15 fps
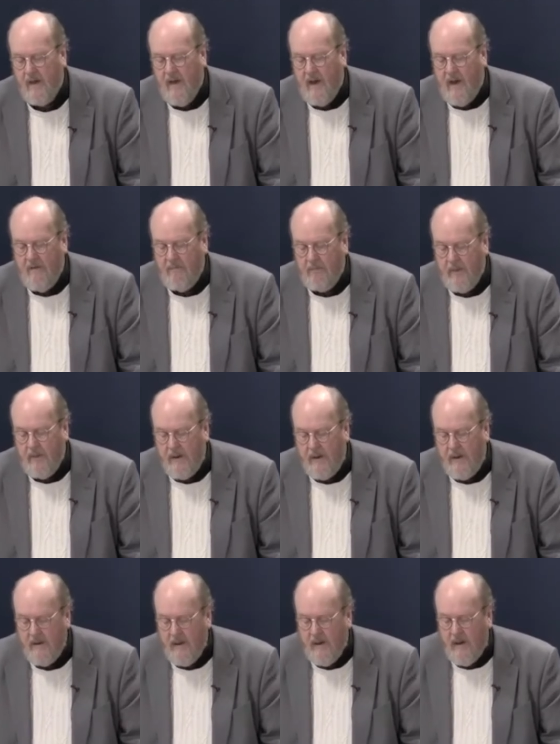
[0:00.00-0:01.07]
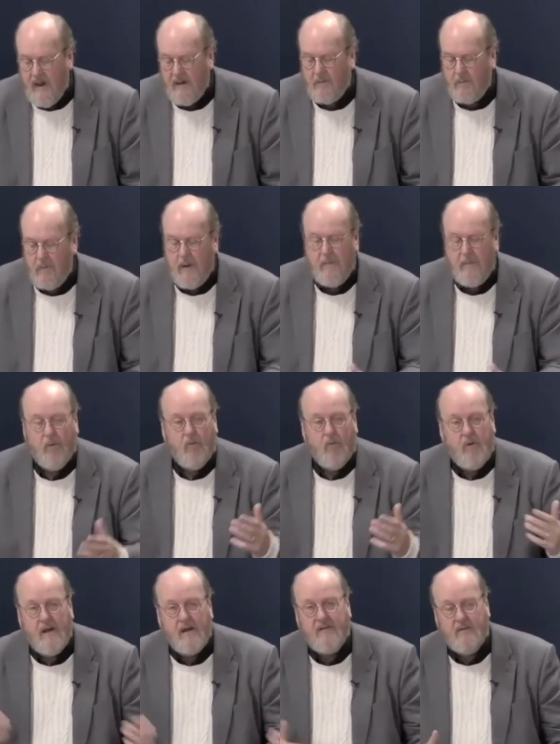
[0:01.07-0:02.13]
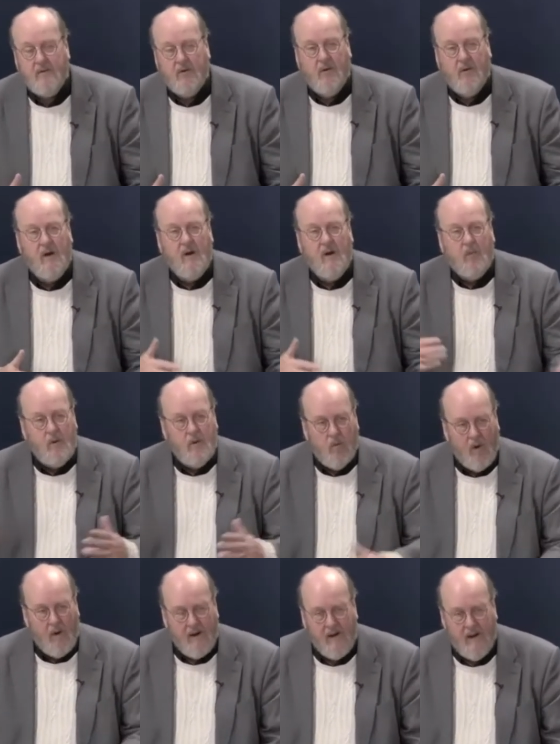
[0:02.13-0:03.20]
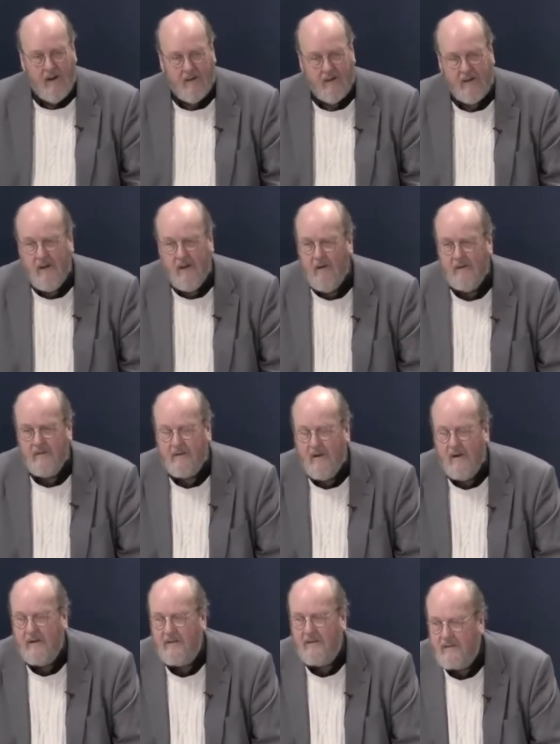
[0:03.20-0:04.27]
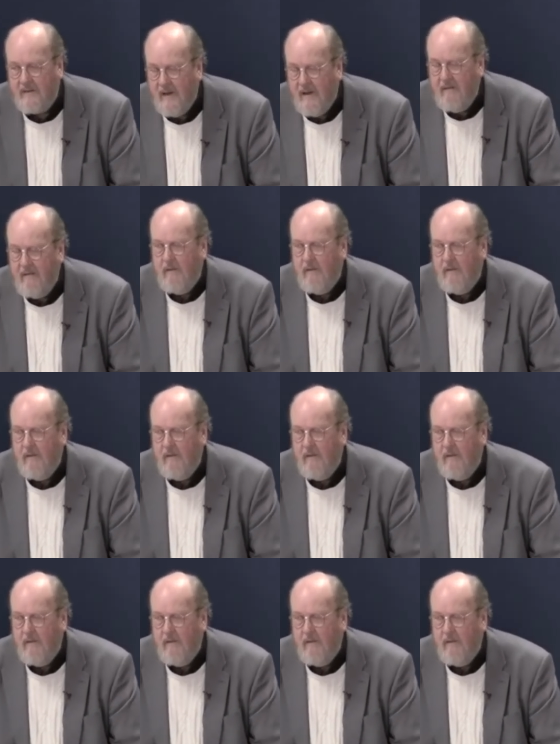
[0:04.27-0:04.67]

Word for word: have been as people wrestle with one another. You know, it's kind of scary